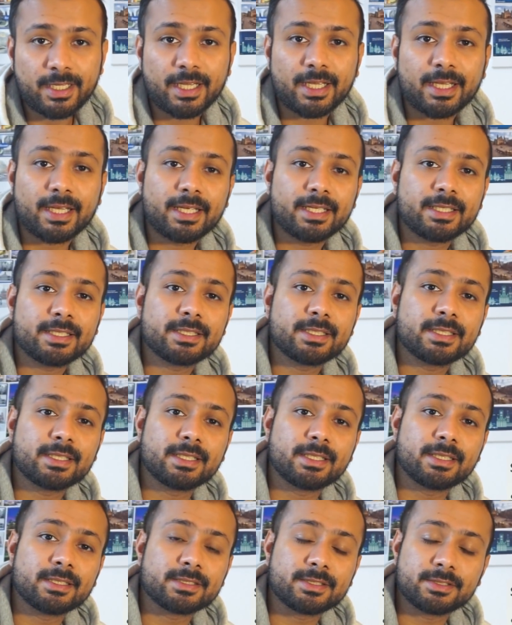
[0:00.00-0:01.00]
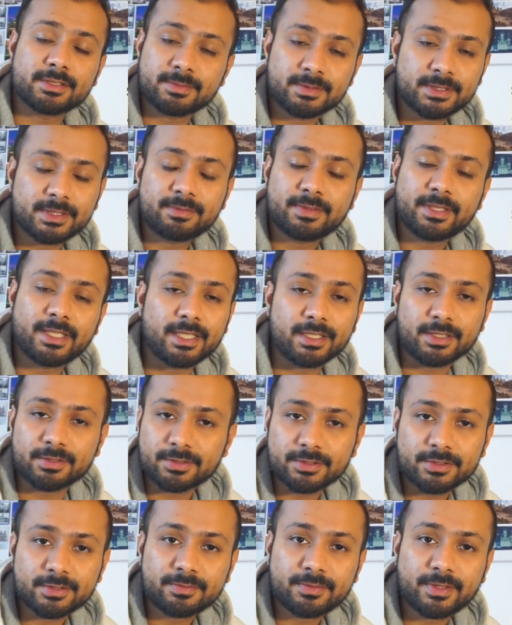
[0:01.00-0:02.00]
and your semester fee and your
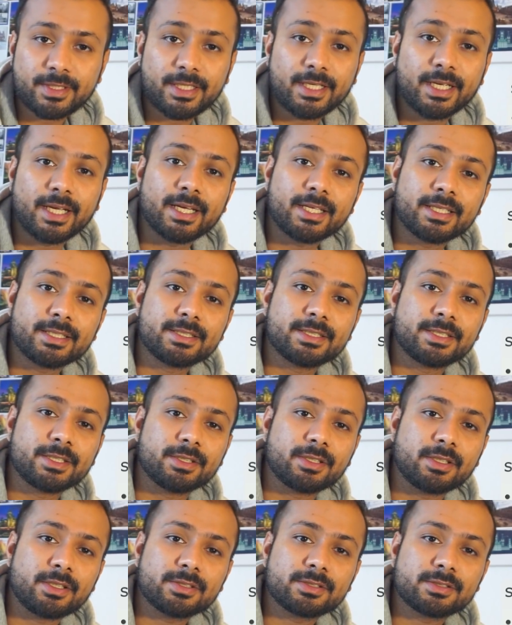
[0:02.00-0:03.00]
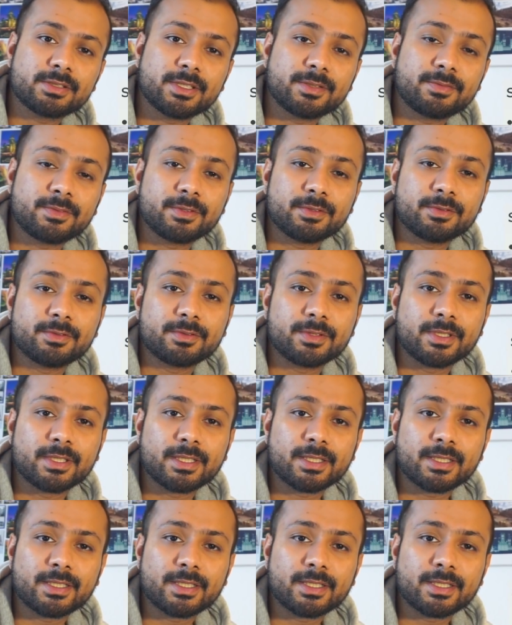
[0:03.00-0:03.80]
tuition fee, and you also, if you